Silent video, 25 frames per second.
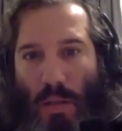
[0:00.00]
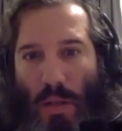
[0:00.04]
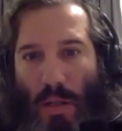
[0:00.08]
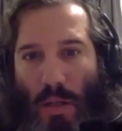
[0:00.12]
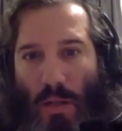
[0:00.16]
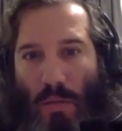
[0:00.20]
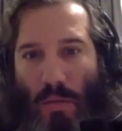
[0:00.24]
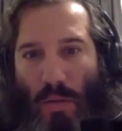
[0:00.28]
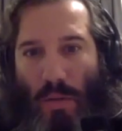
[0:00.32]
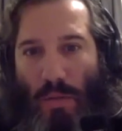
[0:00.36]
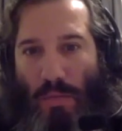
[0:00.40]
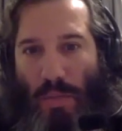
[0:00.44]

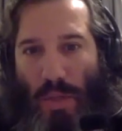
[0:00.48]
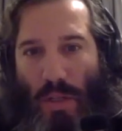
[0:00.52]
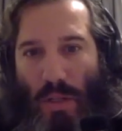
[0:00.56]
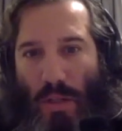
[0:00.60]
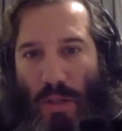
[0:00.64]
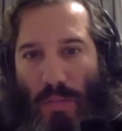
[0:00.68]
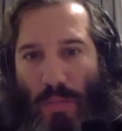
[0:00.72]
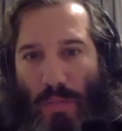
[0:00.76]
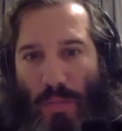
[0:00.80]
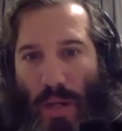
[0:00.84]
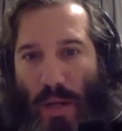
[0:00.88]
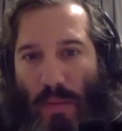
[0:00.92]
would be
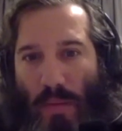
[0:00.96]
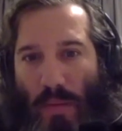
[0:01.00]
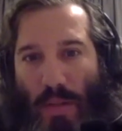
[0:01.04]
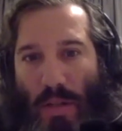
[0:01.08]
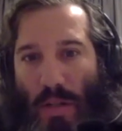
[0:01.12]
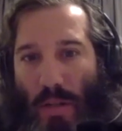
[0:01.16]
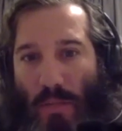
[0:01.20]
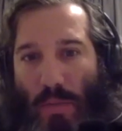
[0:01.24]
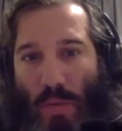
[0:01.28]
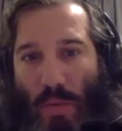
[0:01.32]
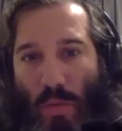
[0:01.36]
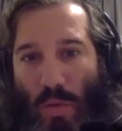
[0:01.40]
probably
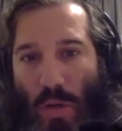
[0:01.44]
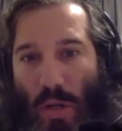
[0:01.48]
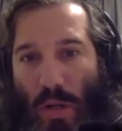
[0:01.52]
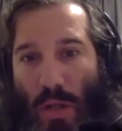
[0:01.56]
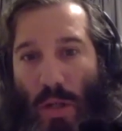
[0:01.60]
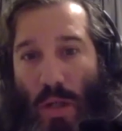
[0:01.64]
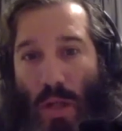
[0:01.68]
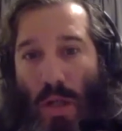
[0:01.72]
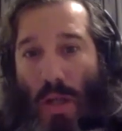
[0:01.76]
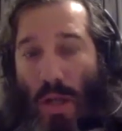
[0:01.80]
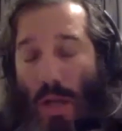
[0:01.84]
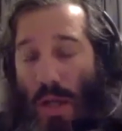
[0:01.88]
number one.
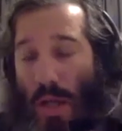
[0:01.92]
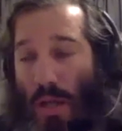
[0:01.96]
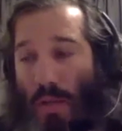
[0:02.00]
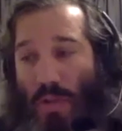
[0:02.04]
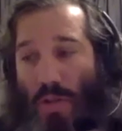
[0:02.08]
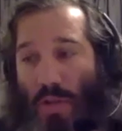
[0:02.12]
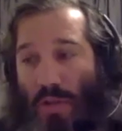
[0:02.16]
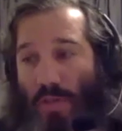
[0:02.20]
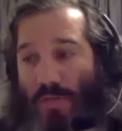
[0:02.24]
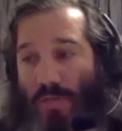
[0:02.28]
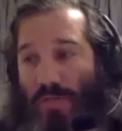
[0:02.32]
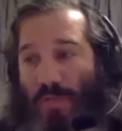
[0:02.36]
And
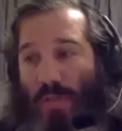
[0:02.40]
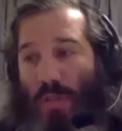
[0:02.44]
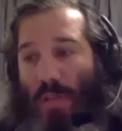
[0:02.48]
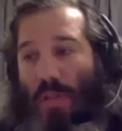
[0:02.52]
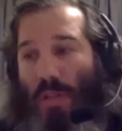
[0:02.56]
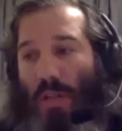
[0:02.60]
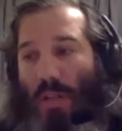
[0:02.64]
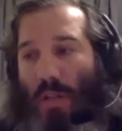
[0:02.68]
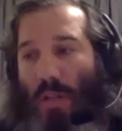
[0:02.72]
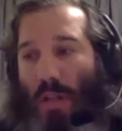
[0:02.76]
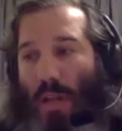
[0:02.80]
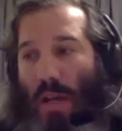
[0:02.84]

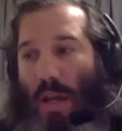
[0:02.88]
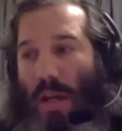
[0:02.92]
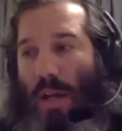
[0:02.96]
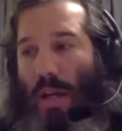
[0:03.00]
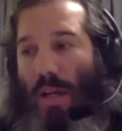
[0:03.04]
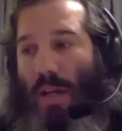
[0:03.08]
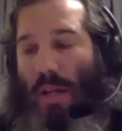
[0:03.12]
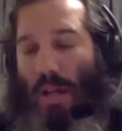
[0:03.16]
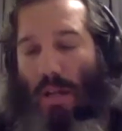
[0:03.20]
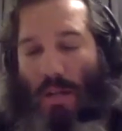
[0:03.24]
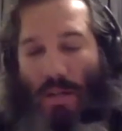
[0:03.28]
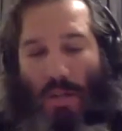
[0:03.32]
truthfully, had I
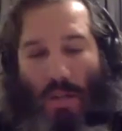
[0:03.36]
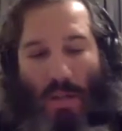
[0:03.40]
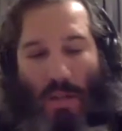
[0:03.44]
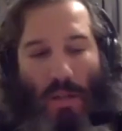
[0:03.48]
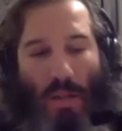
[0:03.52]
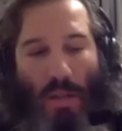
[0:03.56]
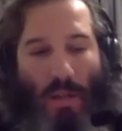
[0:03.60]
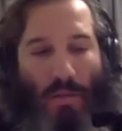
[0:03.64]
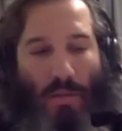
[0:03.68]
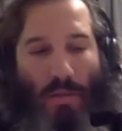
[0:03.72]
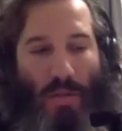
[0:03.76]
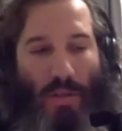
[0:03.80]
not done a
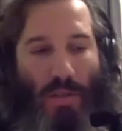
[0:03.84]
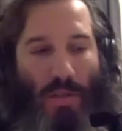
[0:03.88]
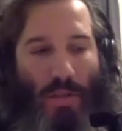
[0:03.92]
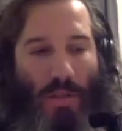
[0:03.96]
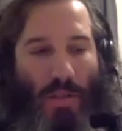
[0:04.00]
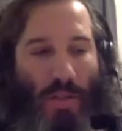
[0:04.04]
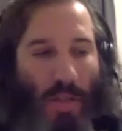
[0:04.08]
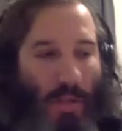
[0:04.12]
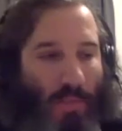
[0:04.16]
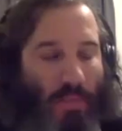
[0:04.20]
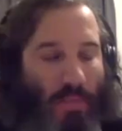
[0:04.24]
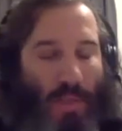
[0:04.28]
lot of
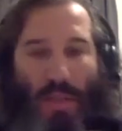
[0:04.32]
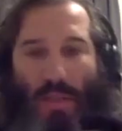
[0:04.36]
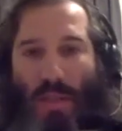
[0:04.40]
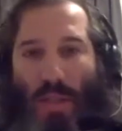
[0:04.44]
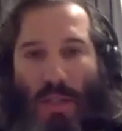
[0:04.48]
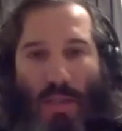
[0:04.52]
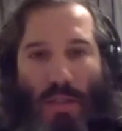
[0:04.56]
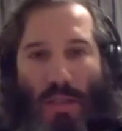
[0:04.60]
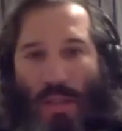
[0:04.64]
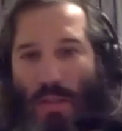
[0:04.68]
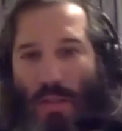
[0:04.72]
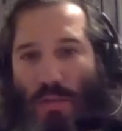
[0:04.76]
research, that would make
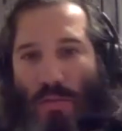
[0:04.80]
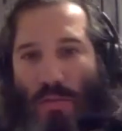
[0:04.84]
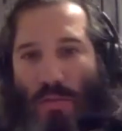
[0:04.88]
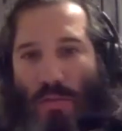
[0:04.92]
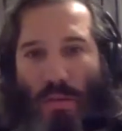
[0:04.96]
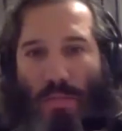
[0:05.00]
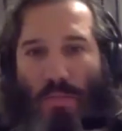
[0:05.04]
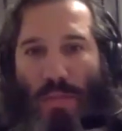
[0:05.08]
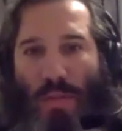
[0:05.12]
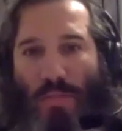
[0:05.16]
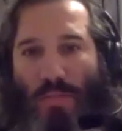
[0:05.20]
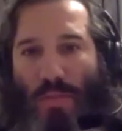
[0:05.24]
sense. That's what
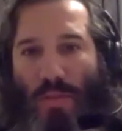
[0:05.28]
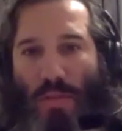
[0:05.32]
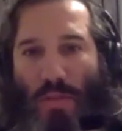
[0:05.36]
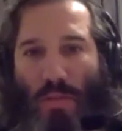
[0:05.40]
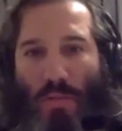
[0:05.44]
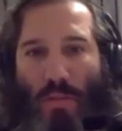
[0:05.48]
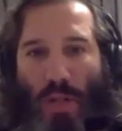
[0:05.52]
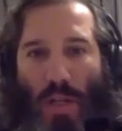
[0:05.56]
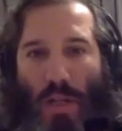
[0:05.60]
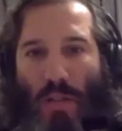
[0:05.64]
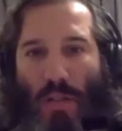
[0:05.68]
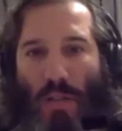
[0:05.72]
people do,
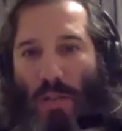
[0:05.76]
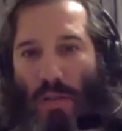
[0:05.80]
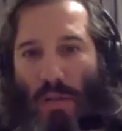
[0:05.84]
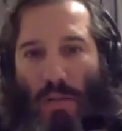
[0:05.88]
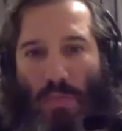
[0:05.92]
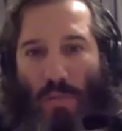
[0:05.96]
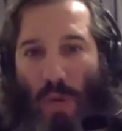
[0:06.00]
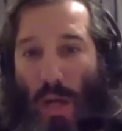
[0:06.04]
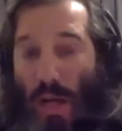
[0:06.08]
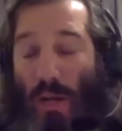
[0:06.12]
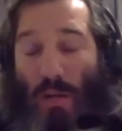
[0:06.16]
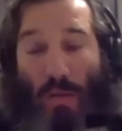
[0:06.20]
right?
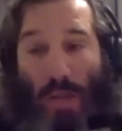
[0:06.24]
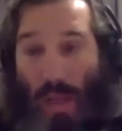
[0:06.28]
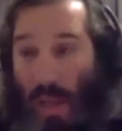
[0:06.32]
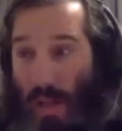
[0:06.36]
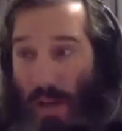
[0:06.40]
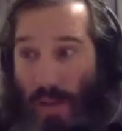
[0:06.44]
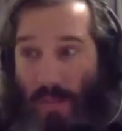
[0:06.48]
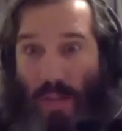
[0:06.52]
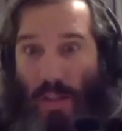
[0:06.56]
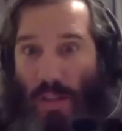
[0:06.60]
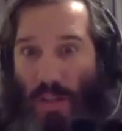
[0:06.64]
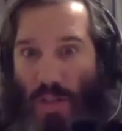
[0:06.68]
Why do they
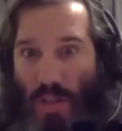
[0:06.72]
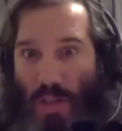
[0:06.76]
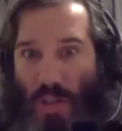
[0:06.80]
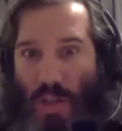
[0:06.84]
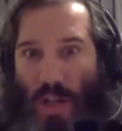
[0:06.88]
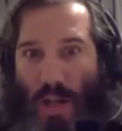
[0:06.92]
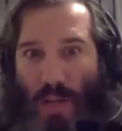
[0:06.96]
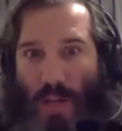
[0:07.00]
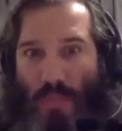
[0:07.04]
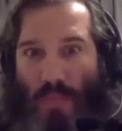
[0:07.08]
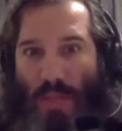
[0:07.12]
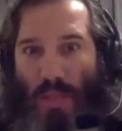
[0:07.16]
have all these
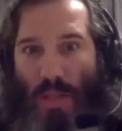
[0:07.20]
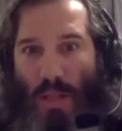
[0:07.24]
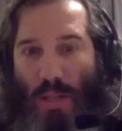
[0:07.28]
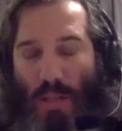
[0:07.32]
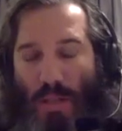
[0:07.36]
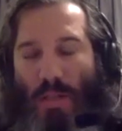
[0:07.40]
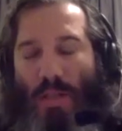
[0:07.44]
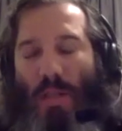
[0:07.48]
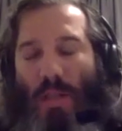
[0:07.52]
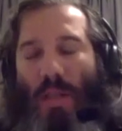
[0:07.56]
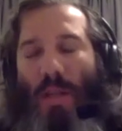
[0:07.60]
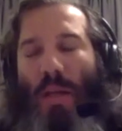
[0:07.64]
job
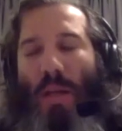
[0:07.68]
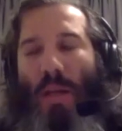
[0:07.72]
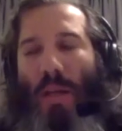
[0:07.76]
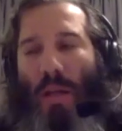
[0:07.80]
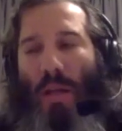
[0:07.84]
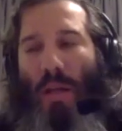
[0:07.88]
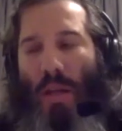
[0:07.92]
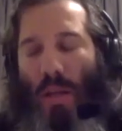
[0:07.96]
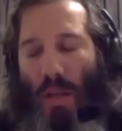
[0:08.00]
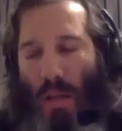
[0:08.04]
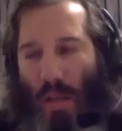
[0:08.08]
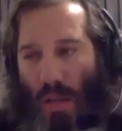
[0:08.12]
sites?
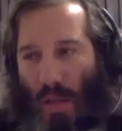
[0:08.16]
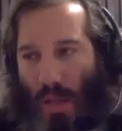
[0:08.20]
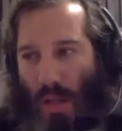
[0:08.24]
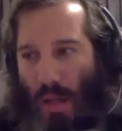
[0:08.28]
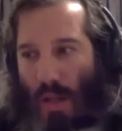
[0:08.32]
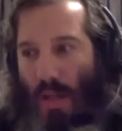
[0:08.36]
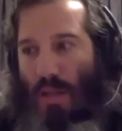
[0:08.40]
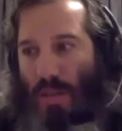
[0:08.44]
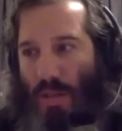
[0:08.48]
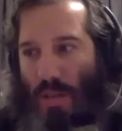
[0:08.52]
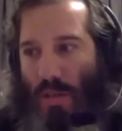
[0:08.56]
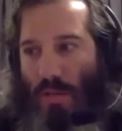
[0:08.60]
And
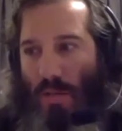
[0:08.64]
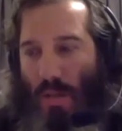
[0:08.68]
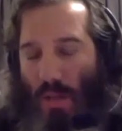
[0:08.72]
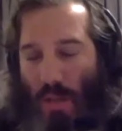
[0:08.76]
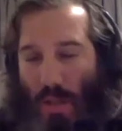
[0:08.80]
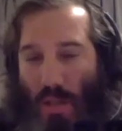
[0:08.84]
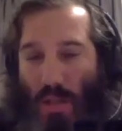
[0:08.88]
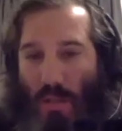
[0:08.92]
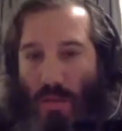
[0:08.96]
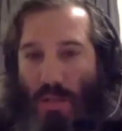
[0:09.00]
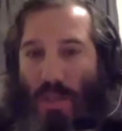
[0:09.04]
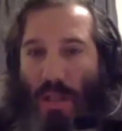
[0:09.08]
as you know,
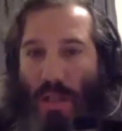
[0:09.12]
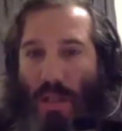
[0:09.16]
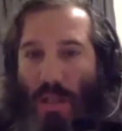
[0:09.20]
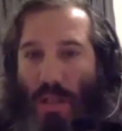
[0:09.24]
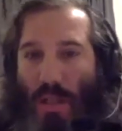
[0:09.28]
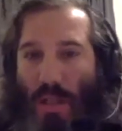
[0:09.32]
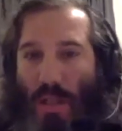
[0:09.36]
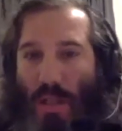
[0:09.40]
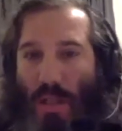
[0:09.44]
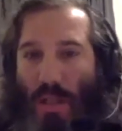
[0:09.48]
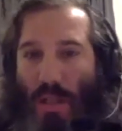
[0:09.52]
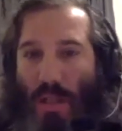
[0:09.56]
like you said,
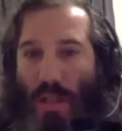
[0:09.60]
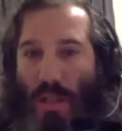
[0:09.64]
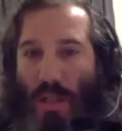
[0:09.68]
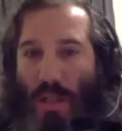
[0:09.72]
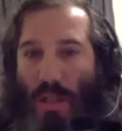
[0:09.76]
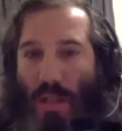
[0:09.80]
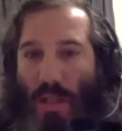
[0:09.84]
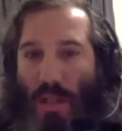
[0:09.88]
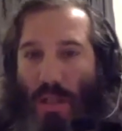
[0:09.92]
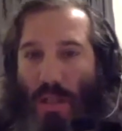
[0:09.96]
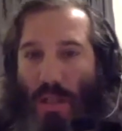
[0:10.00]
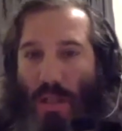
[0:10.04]

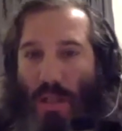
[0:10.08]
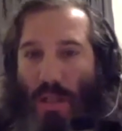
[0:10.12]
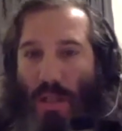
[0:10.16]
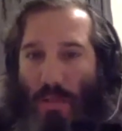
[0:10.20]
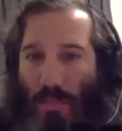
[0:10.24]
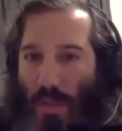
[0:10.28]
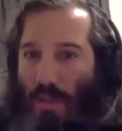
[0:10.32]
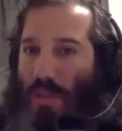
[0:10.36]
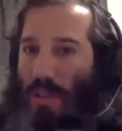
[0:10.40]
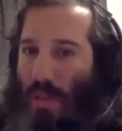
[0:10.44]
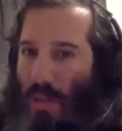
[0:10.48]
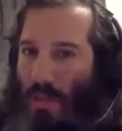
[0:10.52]
most of the
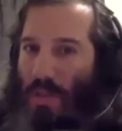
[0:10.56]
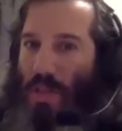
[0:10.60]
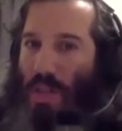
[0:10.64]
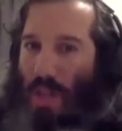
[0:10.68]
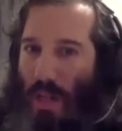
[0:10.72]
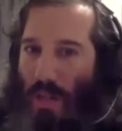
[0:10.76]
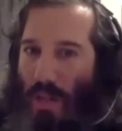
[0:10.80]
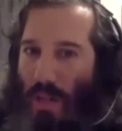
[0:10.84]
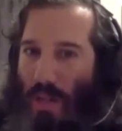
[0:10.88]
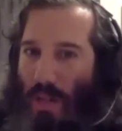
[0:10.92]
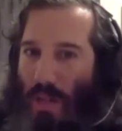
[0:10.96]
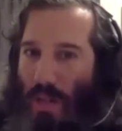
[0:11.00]
jobs are
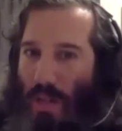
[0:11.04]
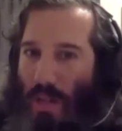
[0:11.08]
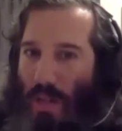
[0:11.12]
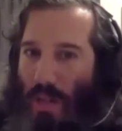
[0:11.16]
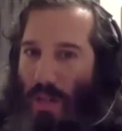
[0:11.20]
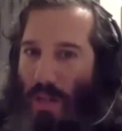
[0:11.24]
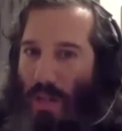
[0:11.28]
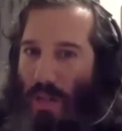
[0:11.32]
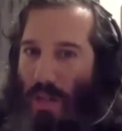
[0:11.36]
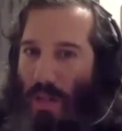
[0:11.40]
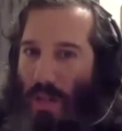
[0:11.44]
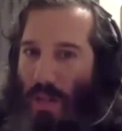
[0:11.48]
done through
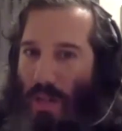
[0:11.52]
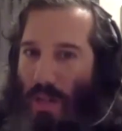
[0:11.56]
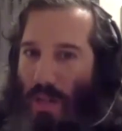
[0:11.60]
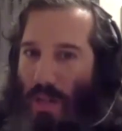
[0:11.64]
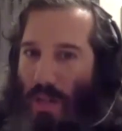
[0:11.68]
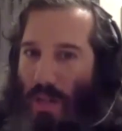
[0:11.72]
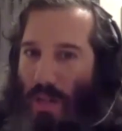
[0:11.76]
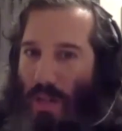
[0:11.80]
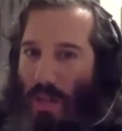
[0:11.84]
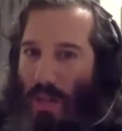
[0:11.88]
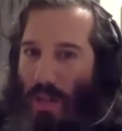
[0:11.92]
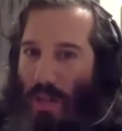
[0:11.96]

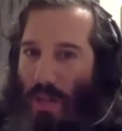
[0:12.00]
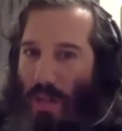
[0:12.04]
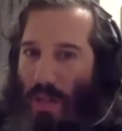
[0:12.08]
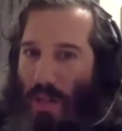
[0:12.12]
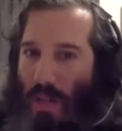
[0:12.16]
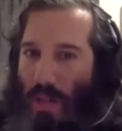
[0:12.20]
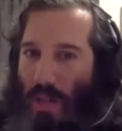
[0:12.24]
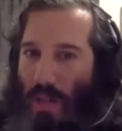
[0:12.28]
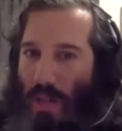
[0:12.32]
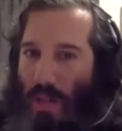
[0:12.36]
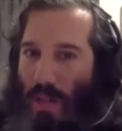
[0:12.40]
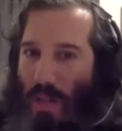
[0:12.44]
networking.
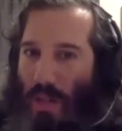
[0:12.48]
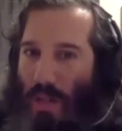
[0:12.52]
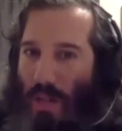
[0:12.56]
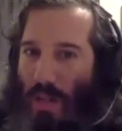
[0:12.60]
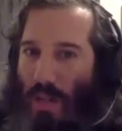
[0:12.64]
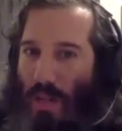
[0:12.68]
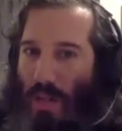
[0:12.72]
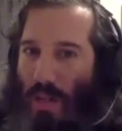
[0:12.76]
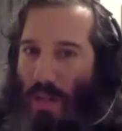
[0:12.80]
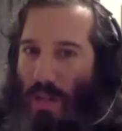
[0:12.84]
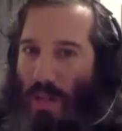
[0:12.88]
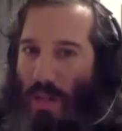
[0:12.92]
Depending where you look,
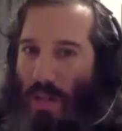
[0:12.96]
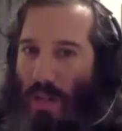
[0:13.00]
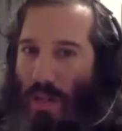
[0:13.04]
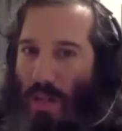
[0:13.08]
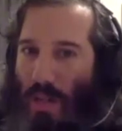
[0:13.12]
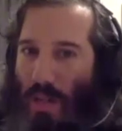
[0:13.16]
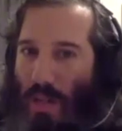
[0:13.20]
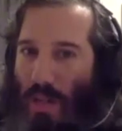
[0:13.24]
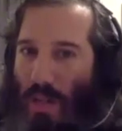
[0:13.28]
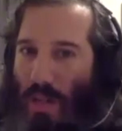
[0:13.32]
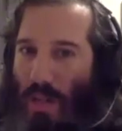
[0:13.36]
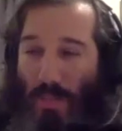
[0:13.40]
70 to
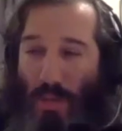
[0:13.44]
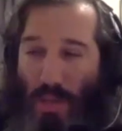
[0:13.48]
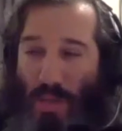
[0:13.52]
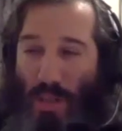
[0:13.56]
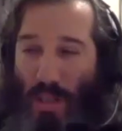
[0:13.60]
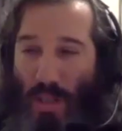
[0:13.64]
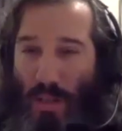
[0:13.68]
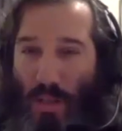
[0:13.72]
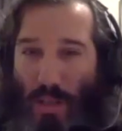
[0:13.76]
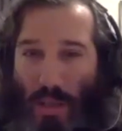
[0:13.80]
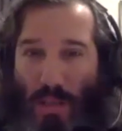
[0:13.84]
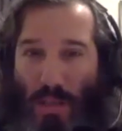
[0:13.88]

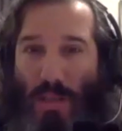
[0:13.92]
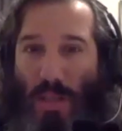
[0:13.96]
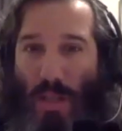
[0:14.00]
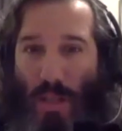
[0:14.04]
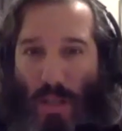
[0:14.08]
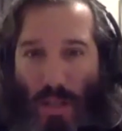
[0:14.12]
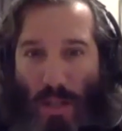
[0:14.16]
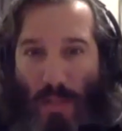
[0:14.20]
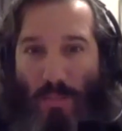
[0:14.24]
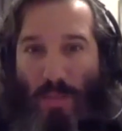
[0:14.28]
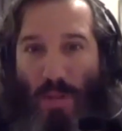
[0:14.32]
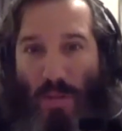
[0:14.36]
80%, they say,
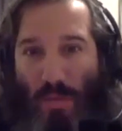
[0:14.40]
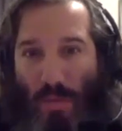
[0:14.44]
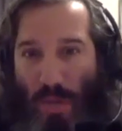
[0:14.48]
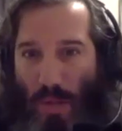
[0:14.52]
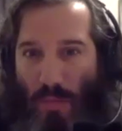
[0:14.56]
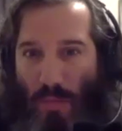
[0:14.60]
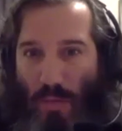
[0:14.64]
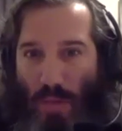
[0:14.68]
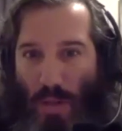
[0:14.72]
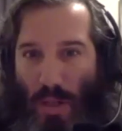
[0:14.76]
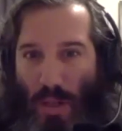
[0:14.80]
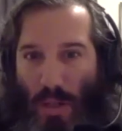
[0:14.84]
come through
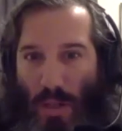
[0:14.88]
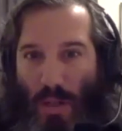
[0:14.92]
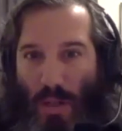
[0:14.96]
networking.